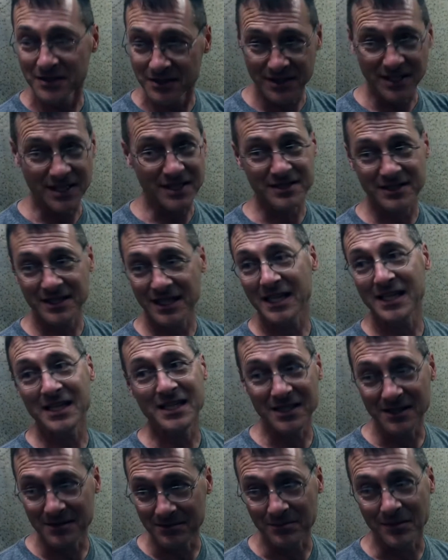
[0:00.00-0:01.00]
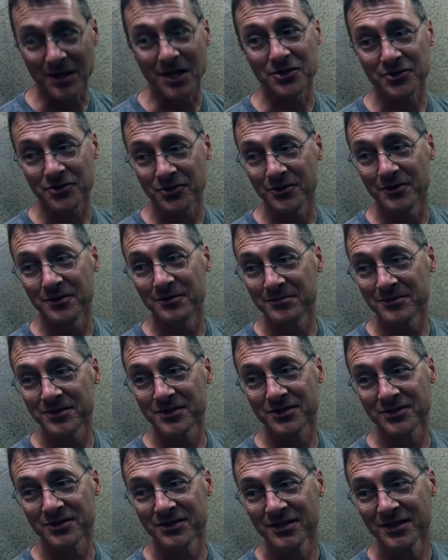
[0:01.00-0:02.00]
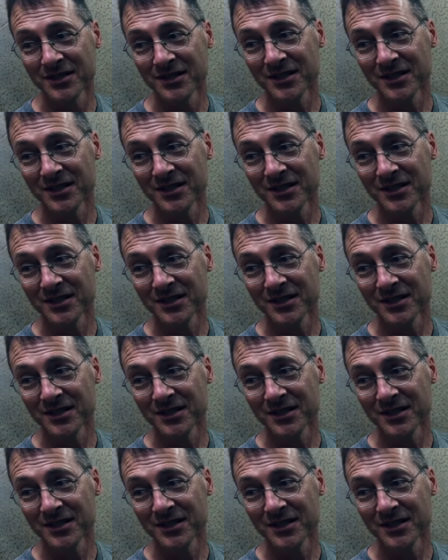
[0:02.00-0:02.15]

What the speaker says: that they eat mushrooms.